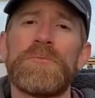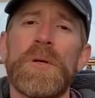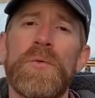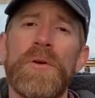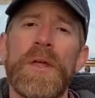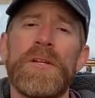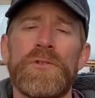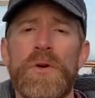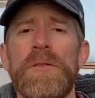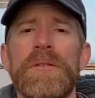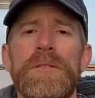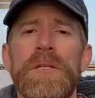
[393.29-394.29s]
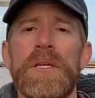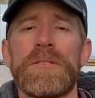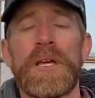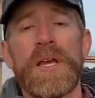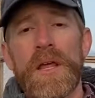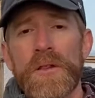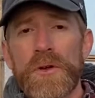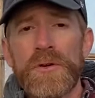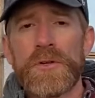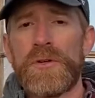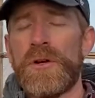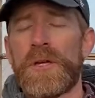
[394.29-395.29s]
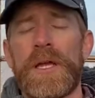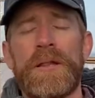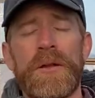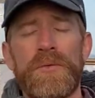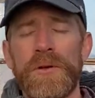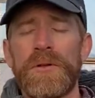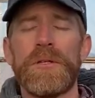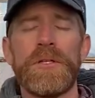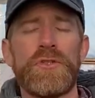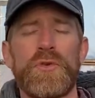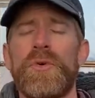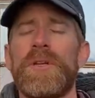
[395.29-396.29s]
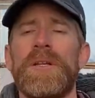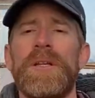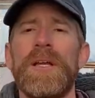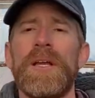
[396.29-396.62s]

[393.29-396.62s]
but when they joined the CSA, they learned to cook and they really enjoyed it.